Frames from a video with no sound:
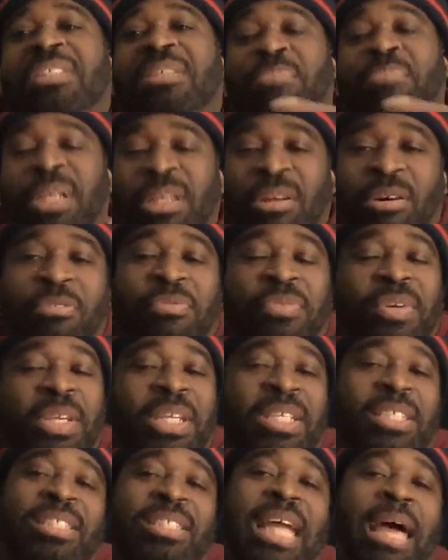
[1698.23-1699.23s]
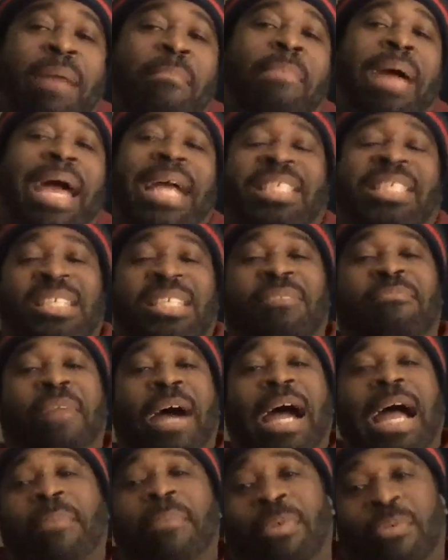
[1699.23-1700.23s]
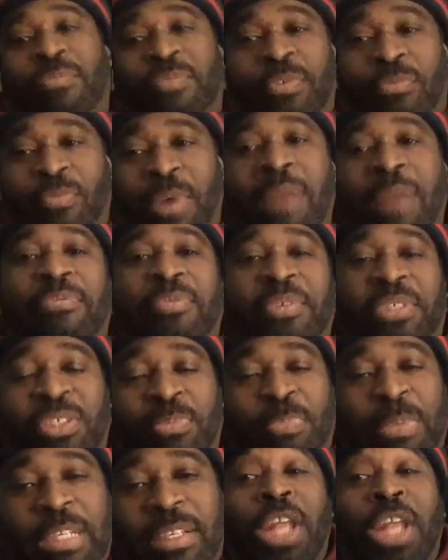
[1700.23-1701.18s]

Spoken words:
the beat over and it's not matching the vibe of the reference.